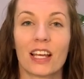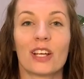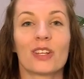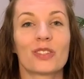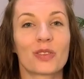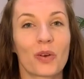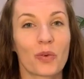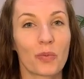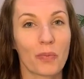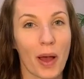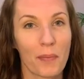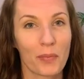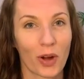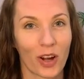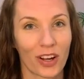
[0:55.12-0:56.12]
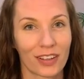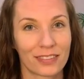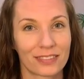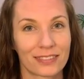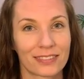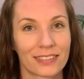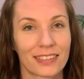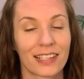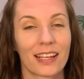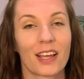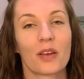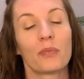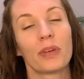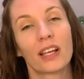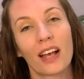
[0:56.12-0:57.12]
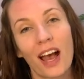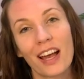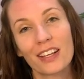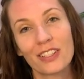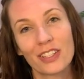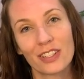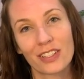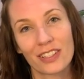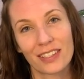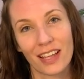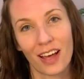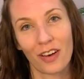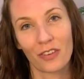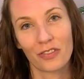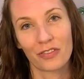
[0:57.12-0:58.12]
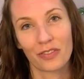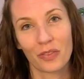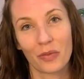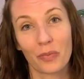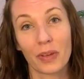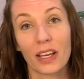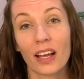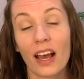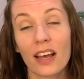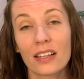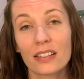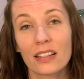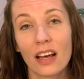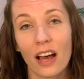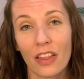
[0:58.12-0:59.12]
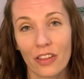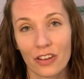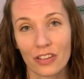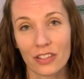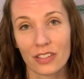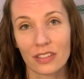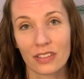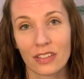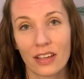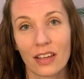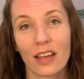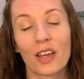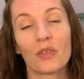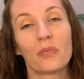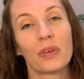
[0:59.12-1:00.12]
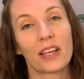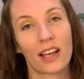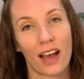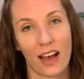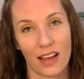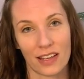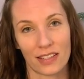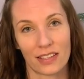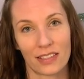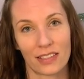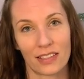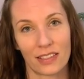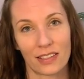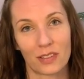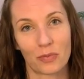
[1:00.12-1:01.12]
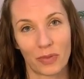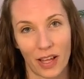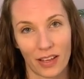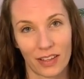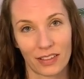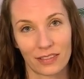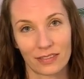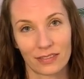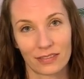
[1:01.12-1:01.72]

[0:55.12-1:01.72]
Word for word: So remember, be kind to yourself, be kind to others, and be kind to this planet.